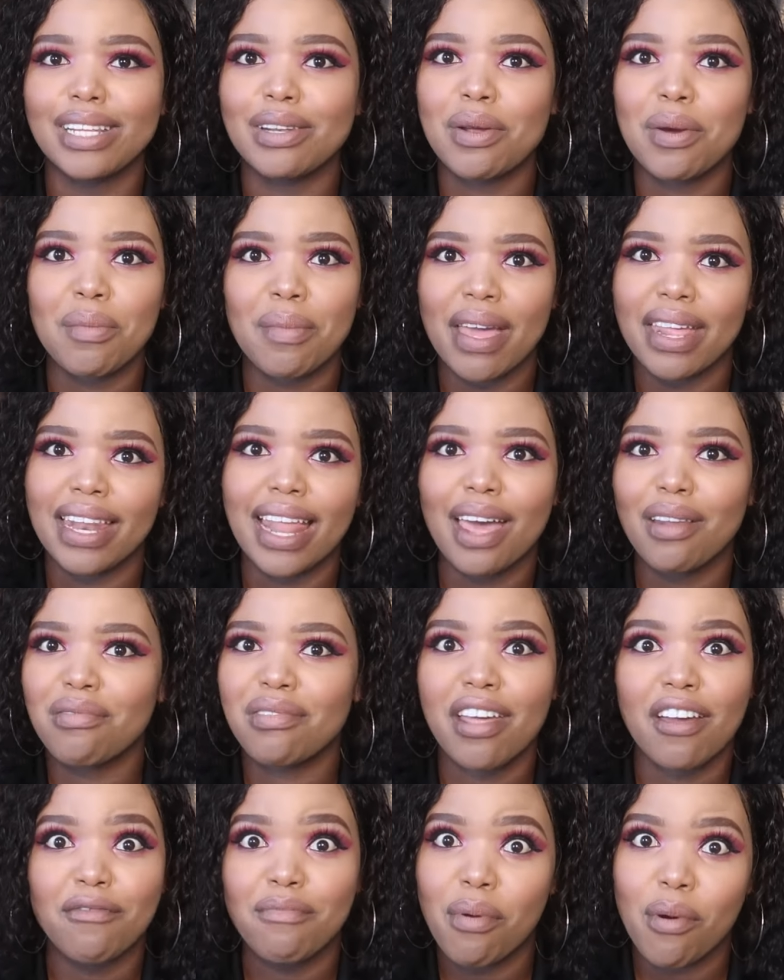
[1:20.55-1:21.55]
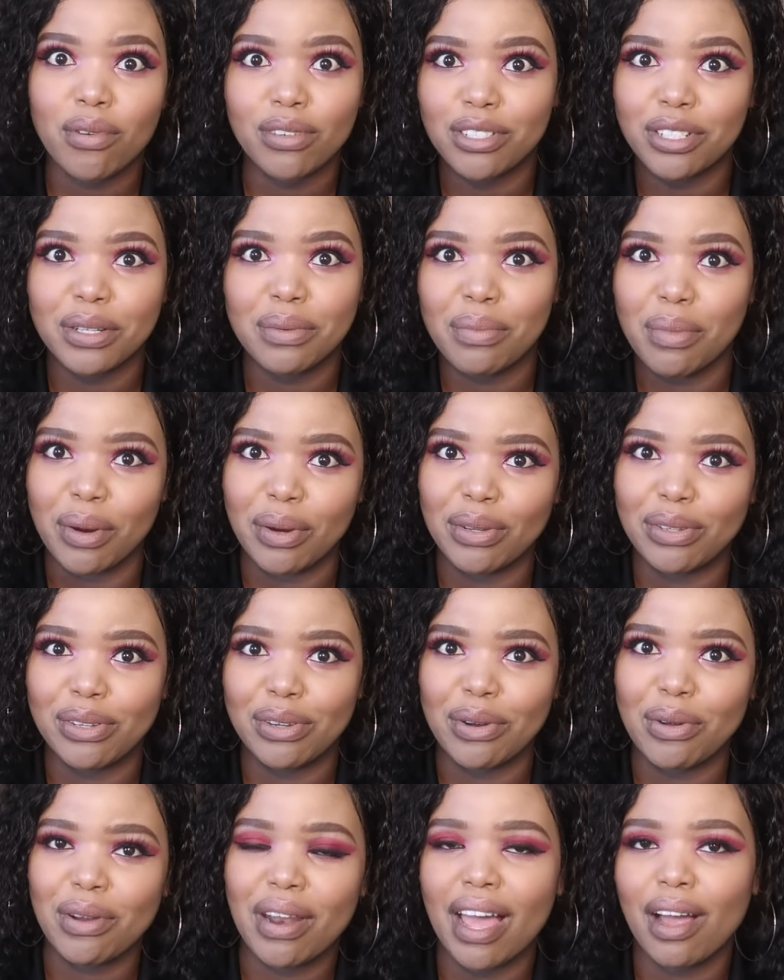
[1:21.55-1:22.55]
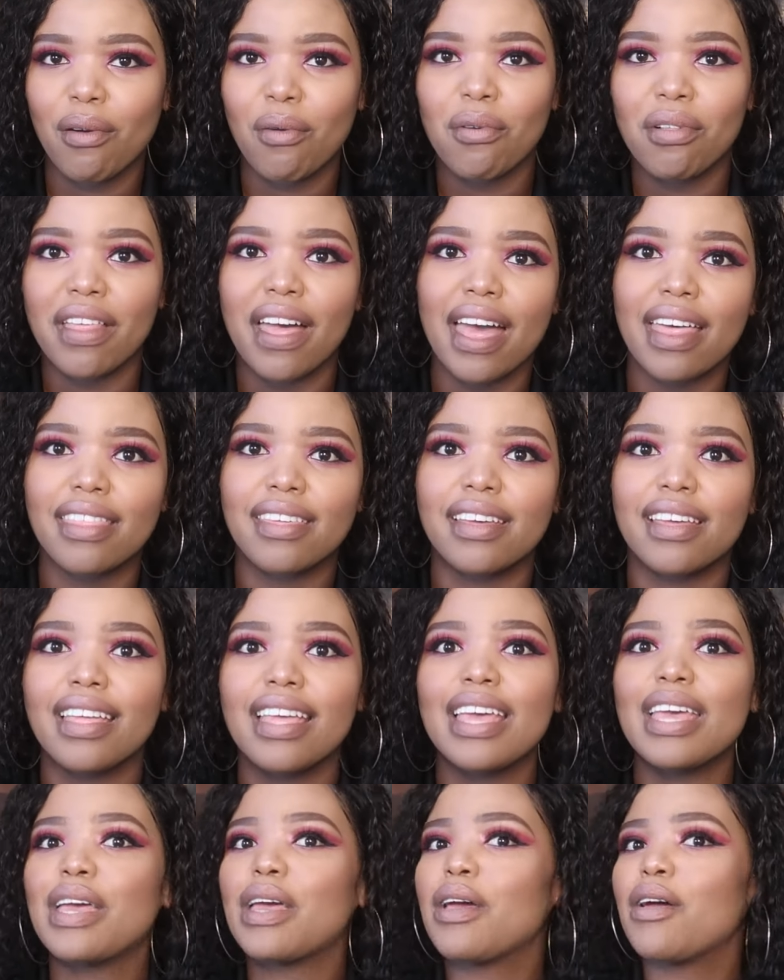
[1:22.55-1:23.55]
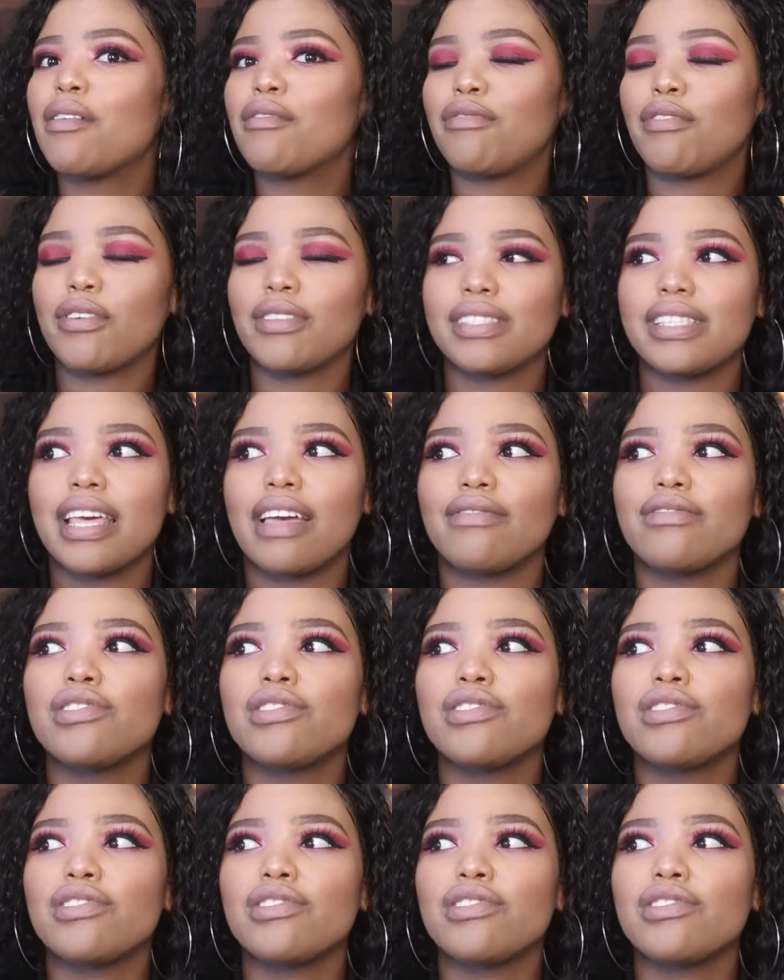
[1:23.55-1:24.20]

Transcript: no man, I don't have portrait mode, you know, like all the other phones have.